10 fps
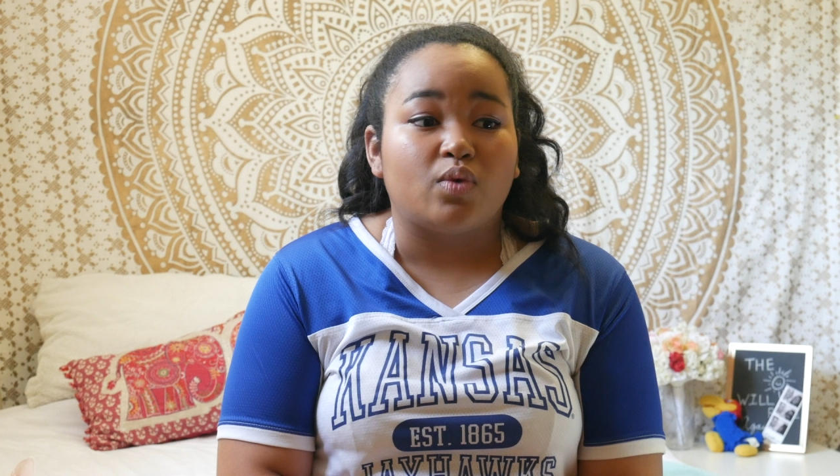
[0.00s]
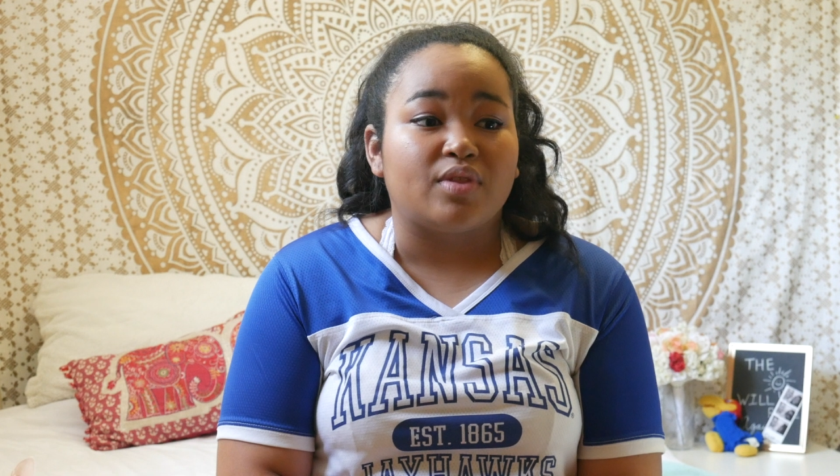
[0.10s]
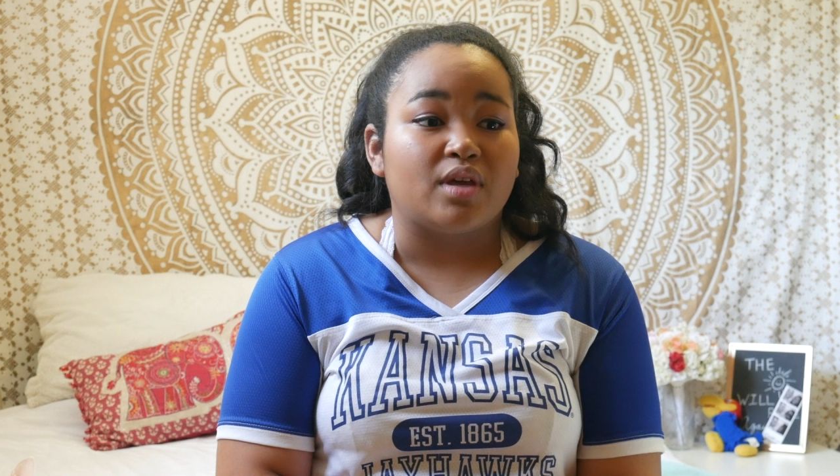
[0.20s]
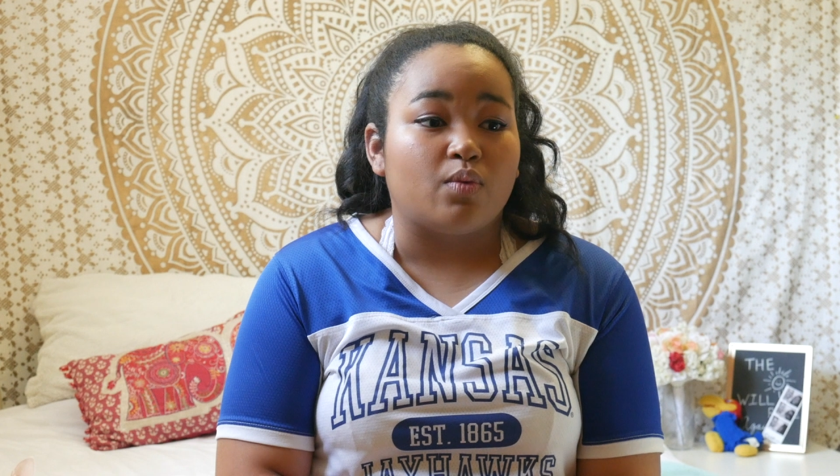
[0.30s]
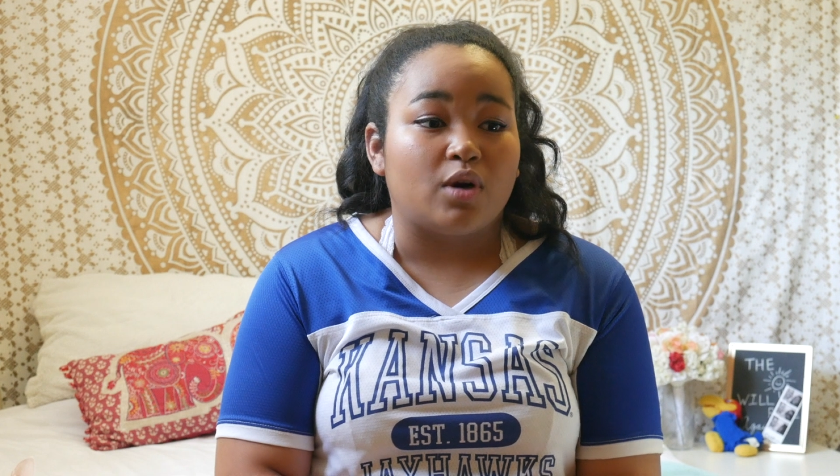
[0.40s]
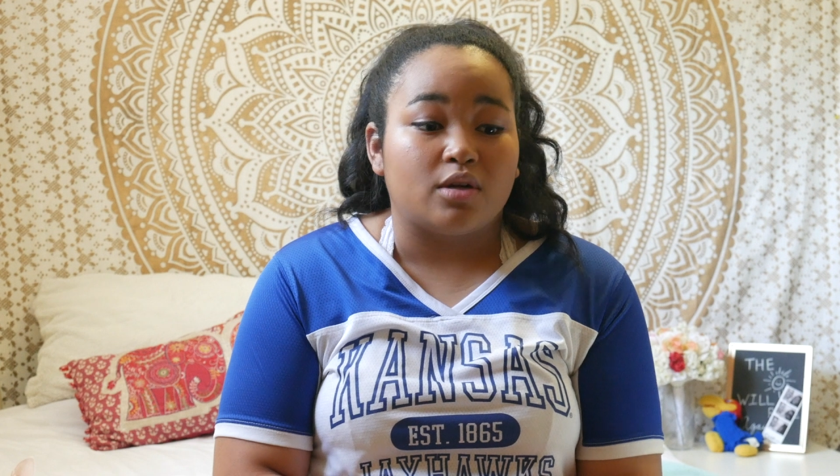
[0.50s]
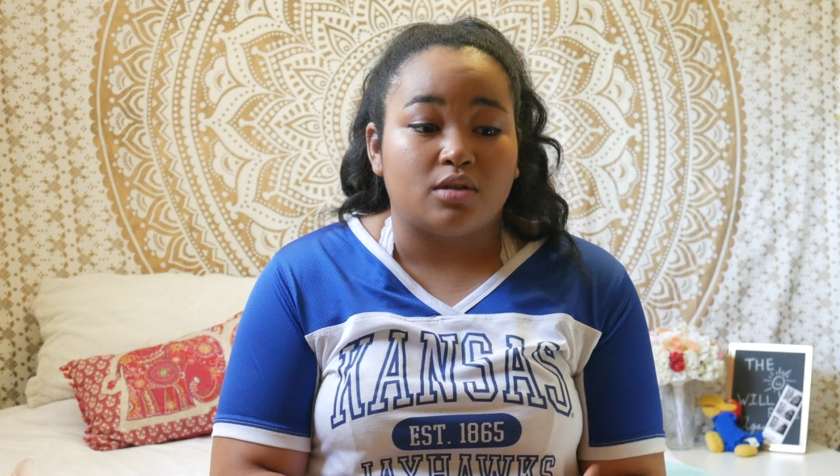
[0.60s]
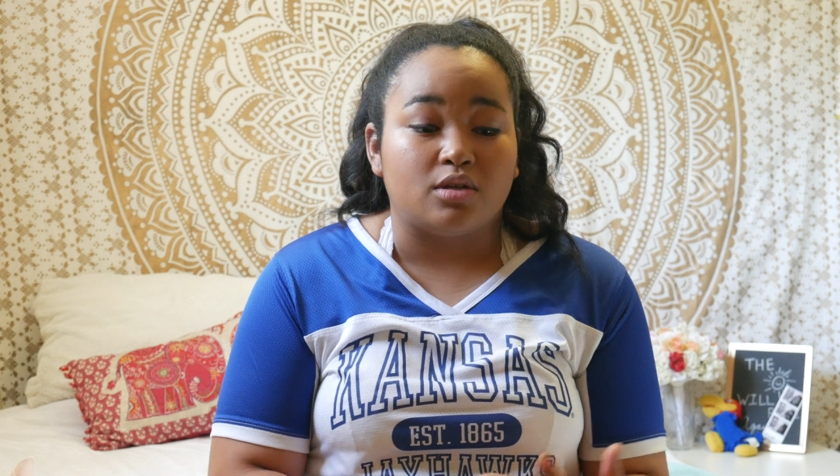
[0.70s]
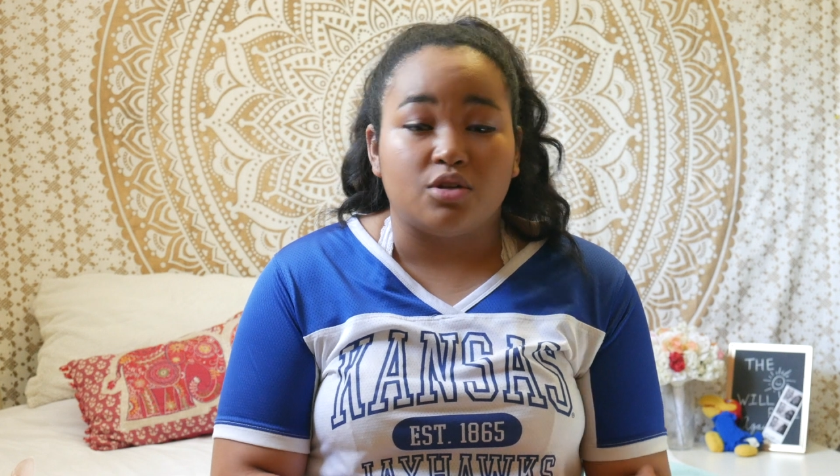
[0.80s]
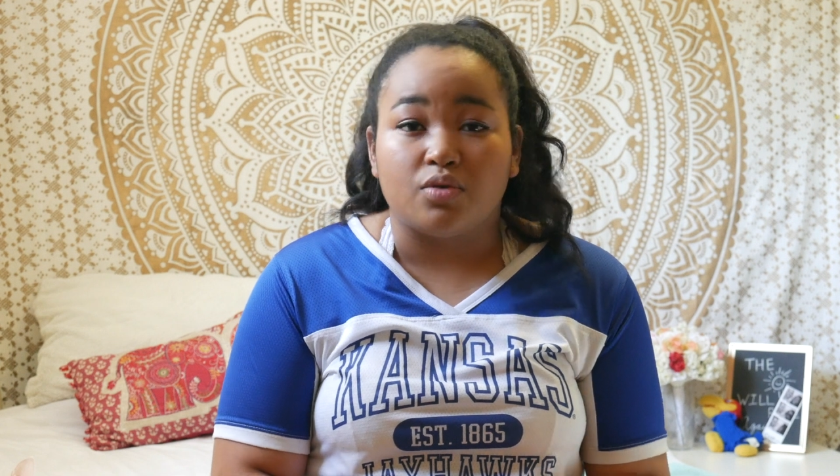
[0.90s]
what they want
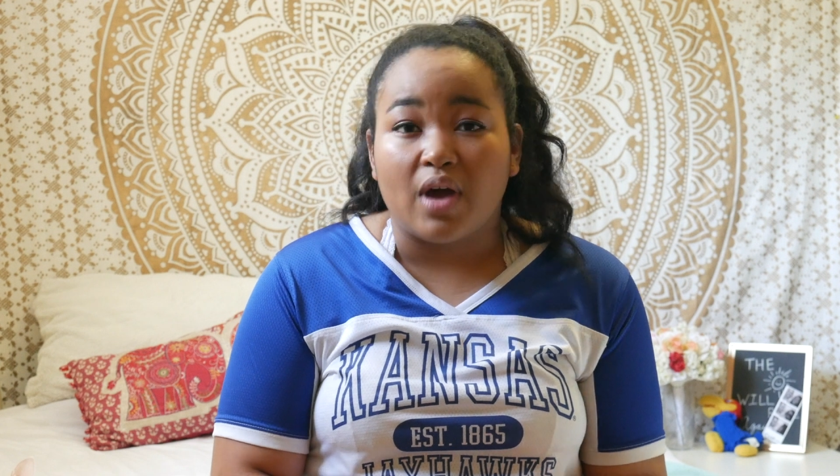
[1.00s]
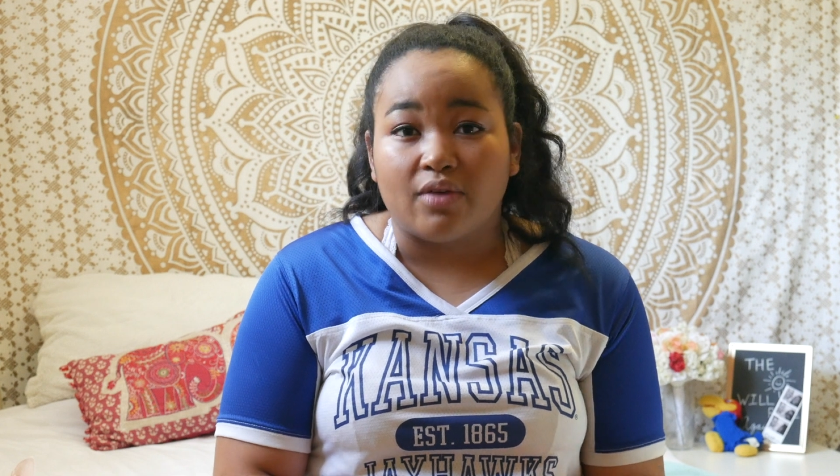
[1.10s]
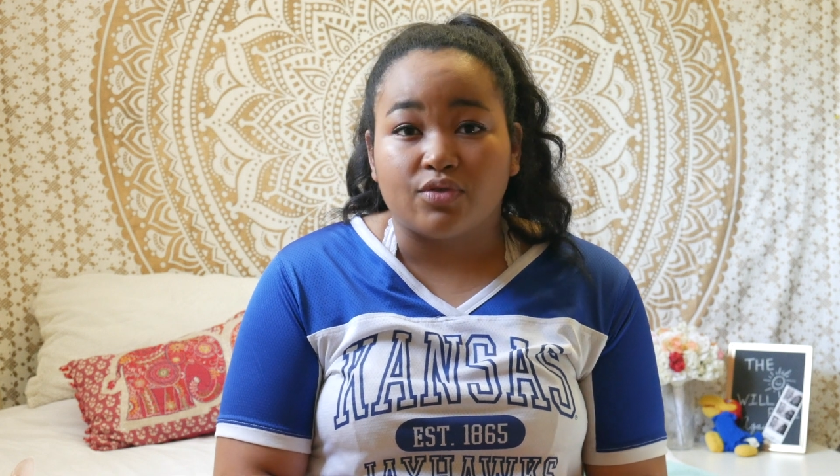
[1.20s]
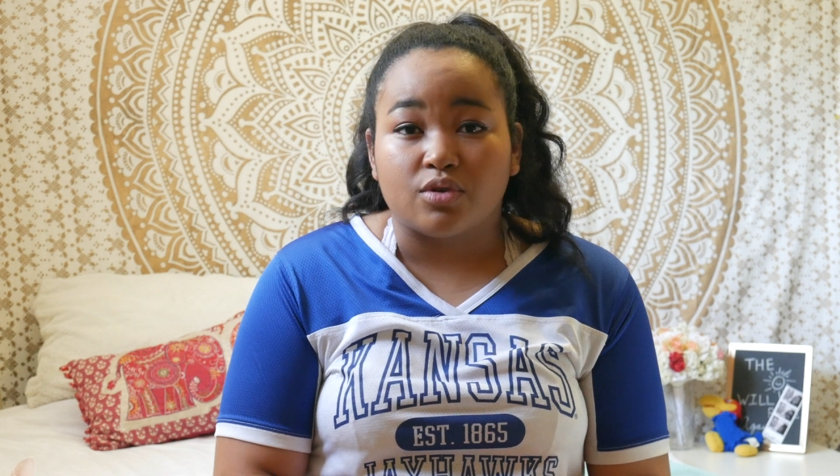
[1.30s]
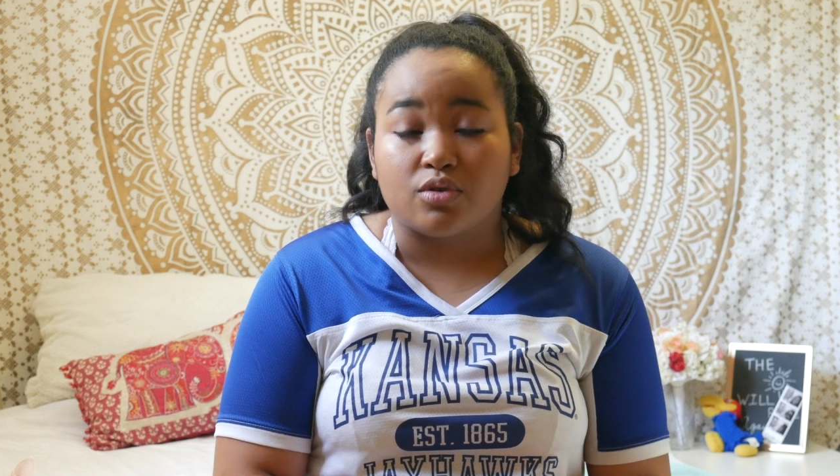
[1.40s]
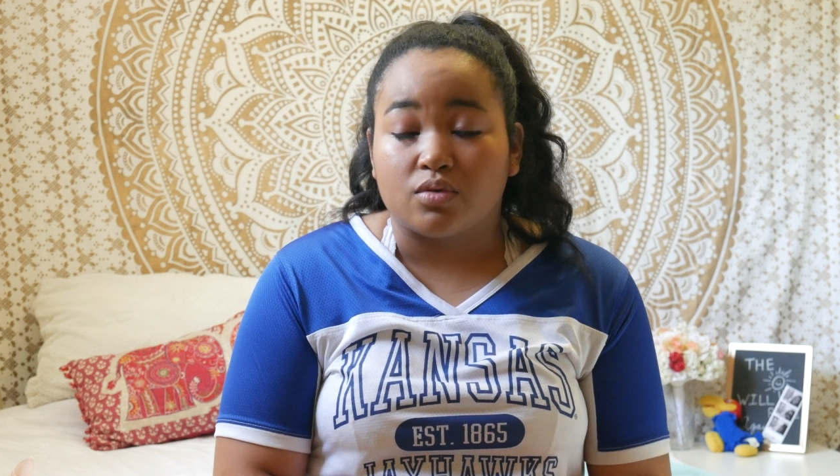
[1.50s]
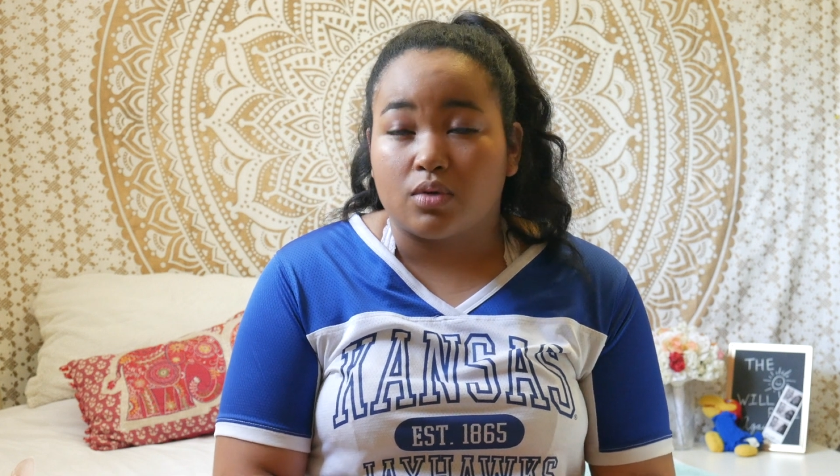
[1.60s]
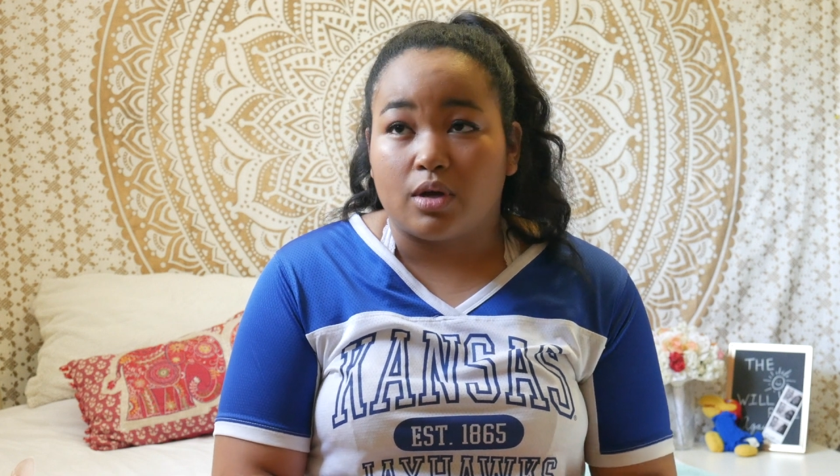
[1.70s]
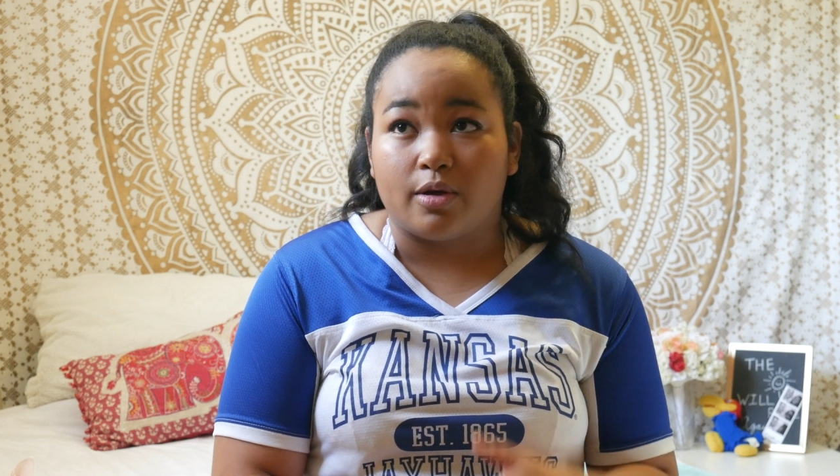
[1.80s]
to do after